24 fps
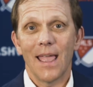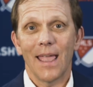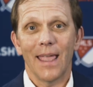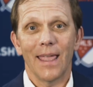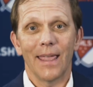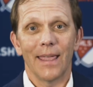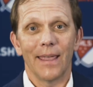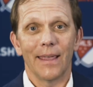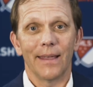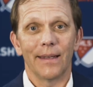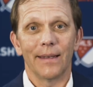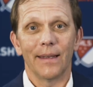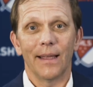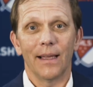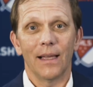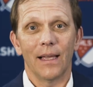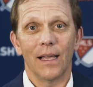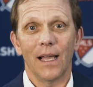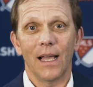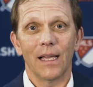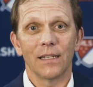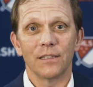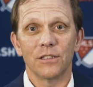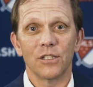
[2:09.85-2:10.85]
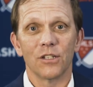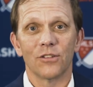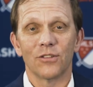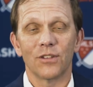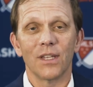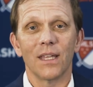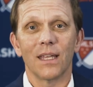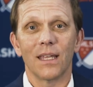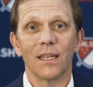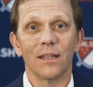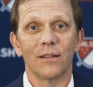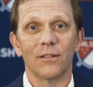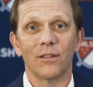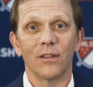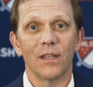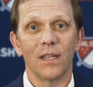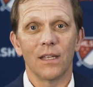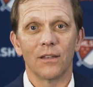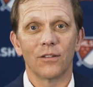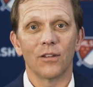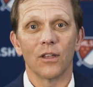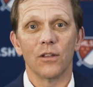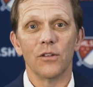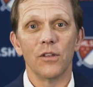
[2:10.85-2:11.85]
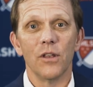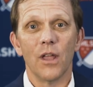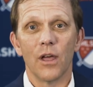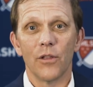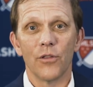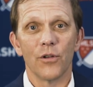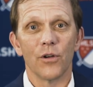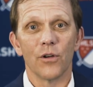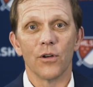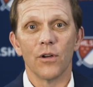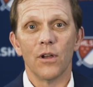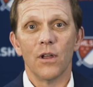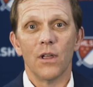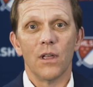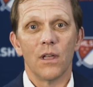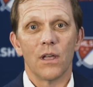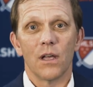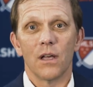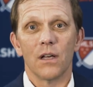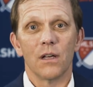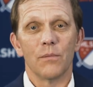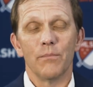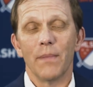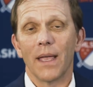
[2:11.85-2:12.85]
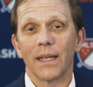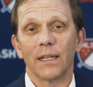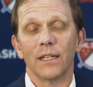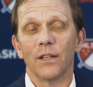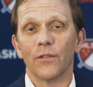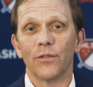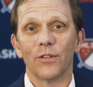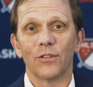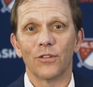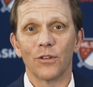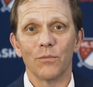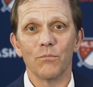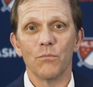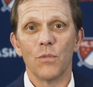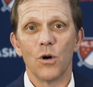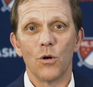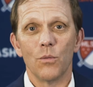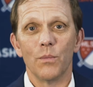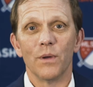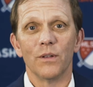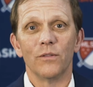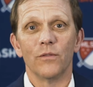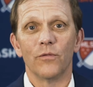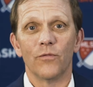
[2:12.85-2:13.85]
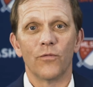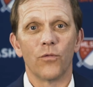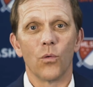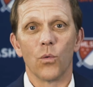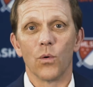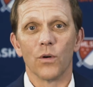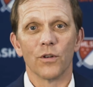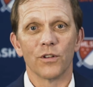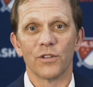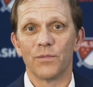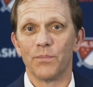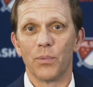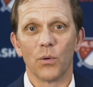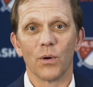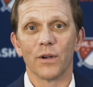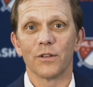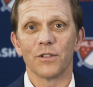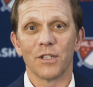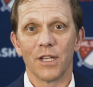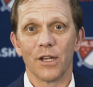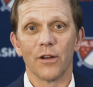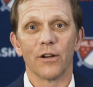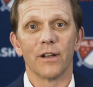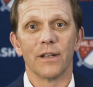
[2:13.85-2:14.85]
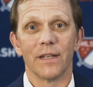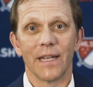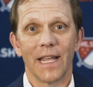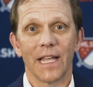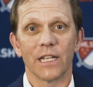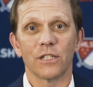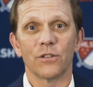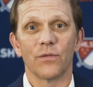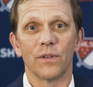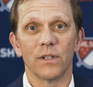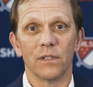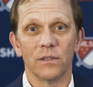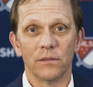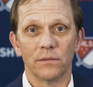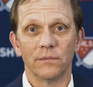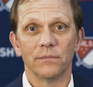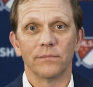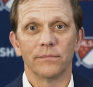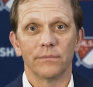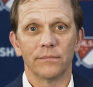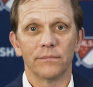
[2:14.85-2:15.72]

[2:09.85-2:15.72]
and I just think it's another magnificent moment for sports here in Nashville.